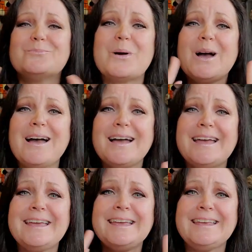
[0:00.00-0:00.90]

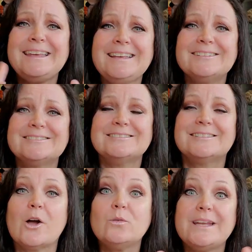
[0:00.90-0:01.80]
Bye.
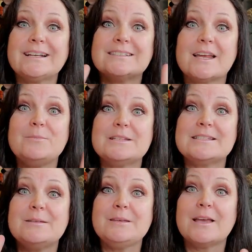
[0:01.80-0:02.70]
Oh, next time you
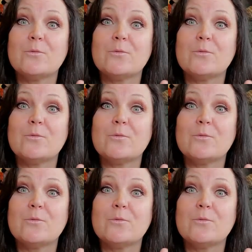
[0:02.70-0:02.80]
see me,